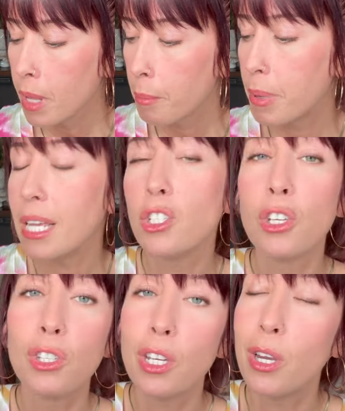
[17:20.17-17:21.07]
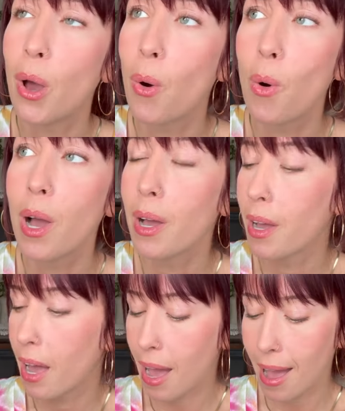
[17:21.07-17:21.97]
But it's just, you know,
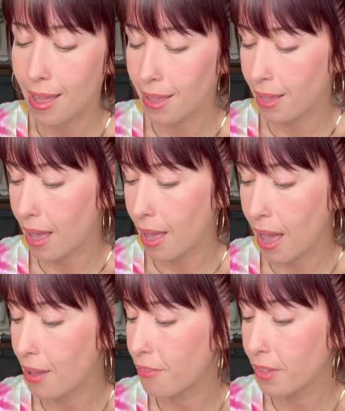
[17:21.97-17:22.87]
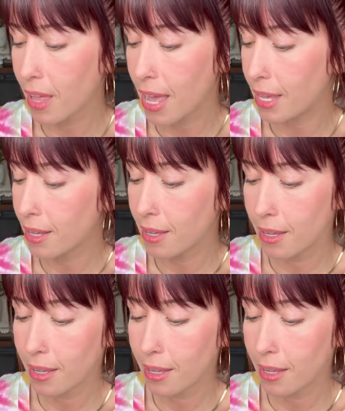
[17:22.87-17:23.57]
I, I feel like,